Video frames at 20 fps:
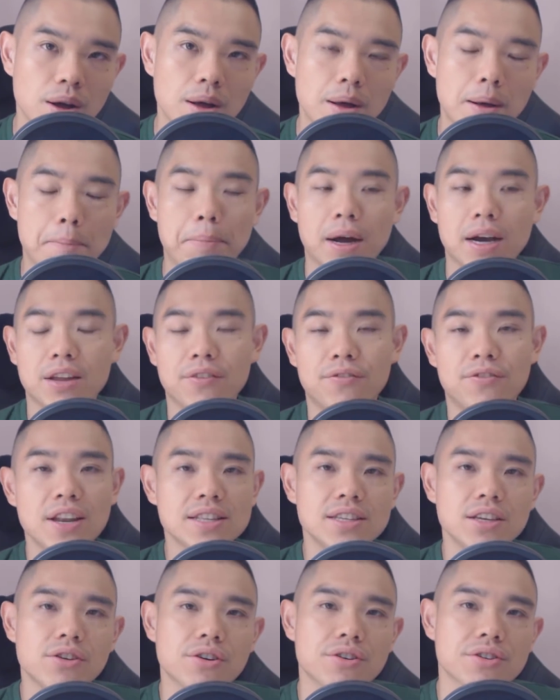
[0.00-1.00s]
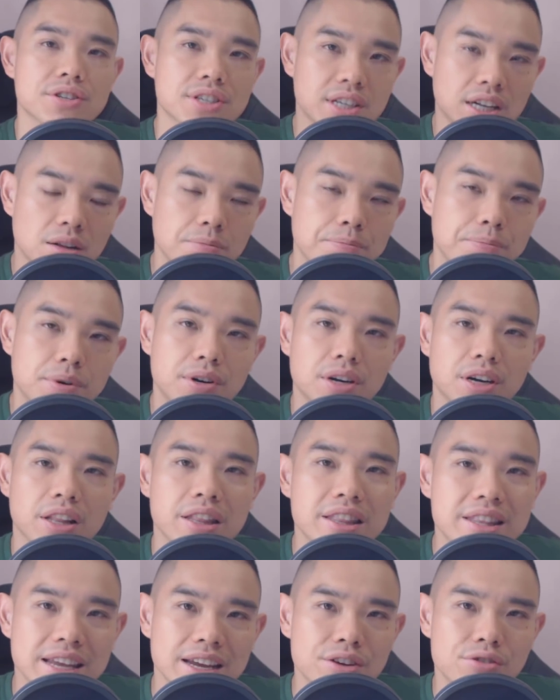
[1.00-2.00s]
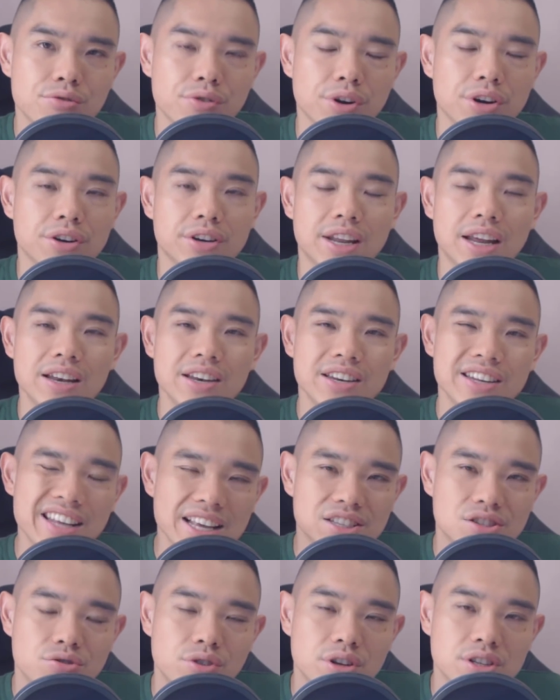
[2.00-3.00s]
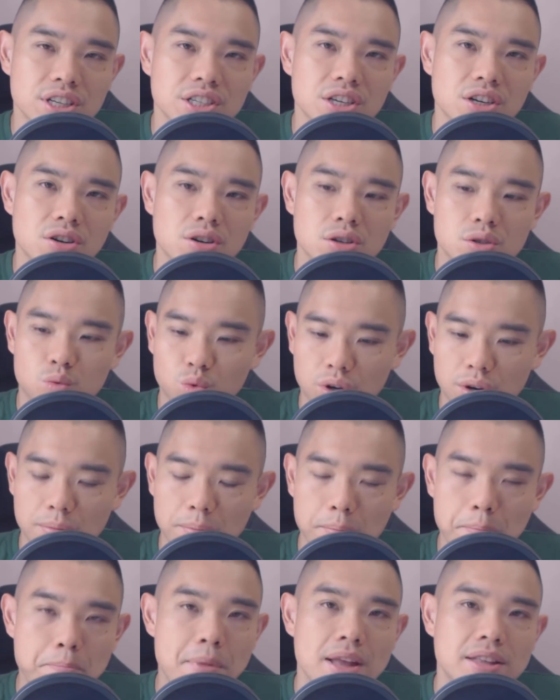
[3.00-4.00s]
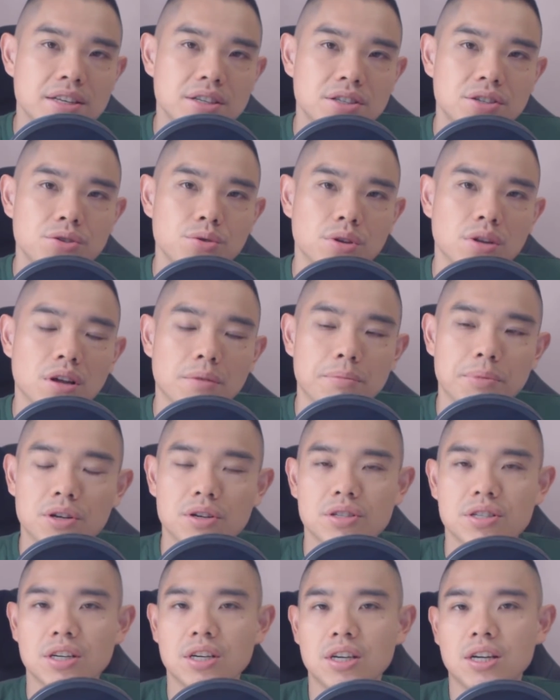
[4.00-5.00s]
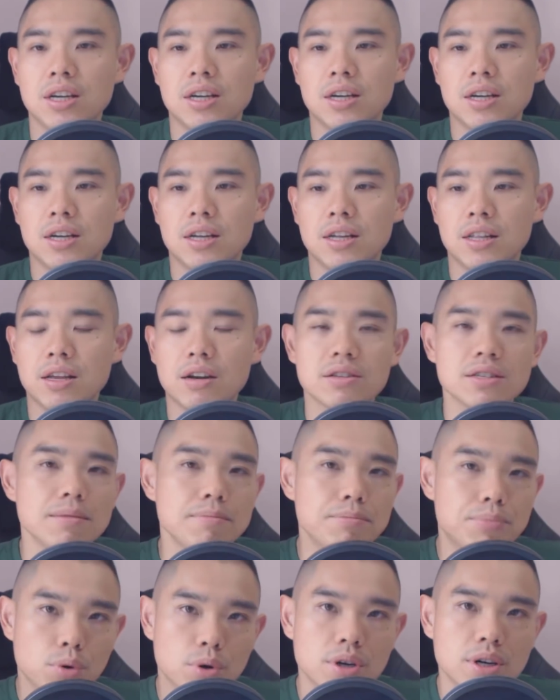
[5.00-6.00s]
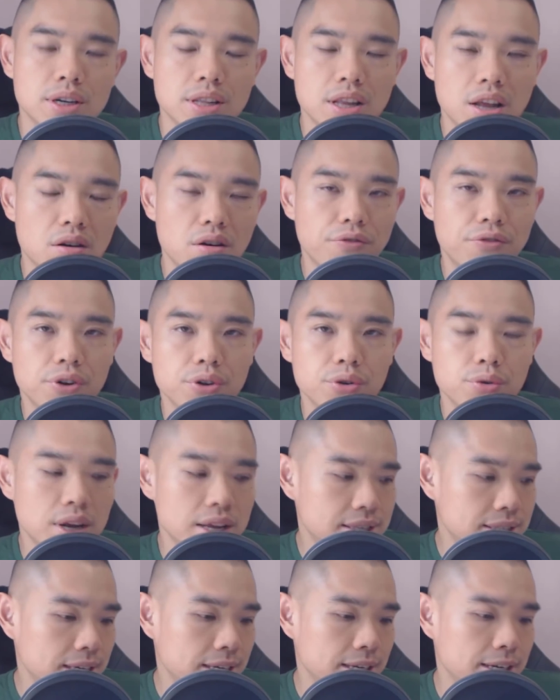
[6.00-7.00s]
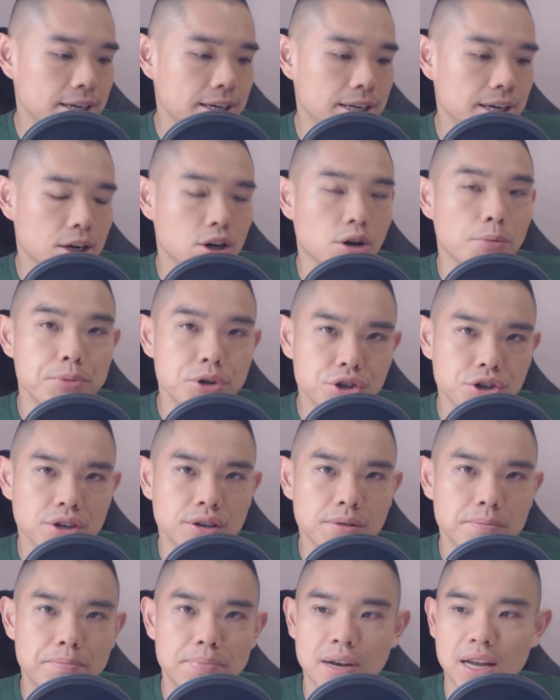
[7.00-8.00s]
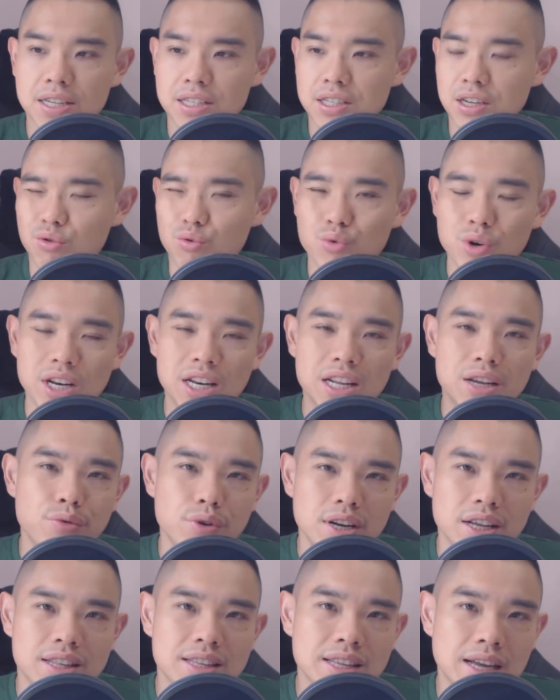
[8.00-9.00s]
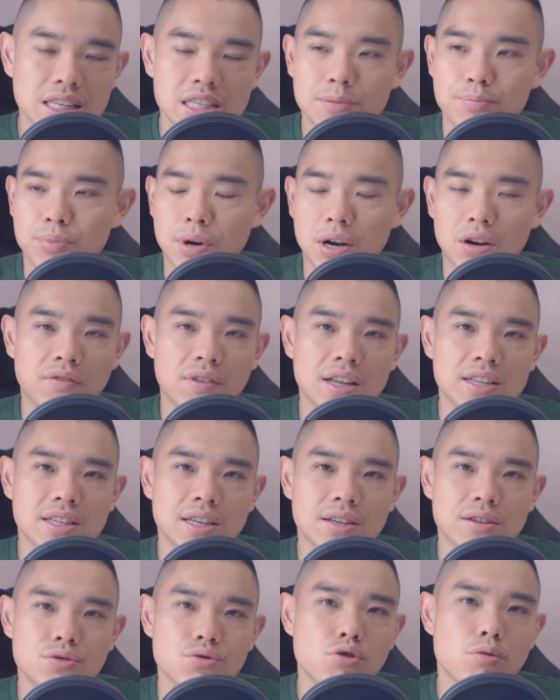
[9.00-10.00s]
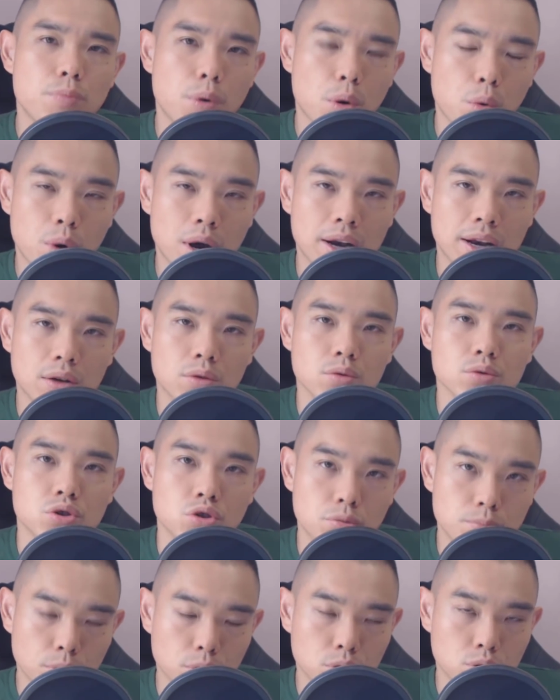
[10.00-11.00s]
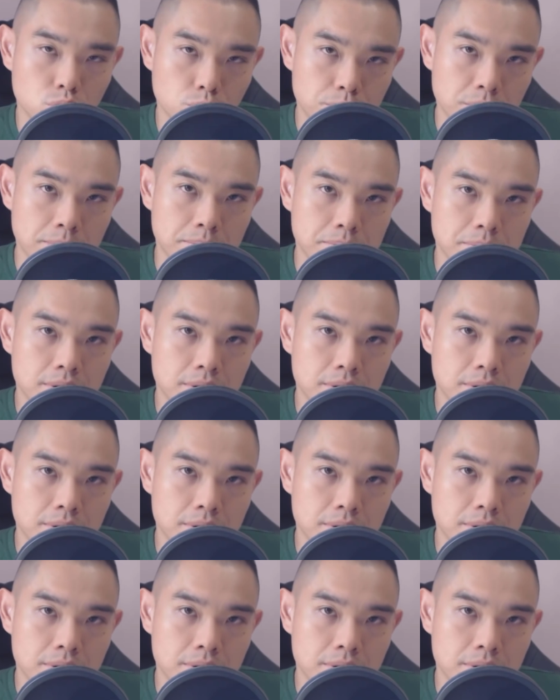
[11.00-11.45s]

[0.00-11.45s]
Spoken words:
But if let's say you're a scalper, a day trader, then yes, transaction costs would matter to you a lot because there are some broker that offer you, let's say, a commission plus a really, really tight spread of, let's say, 0.1 or 0.2 pip.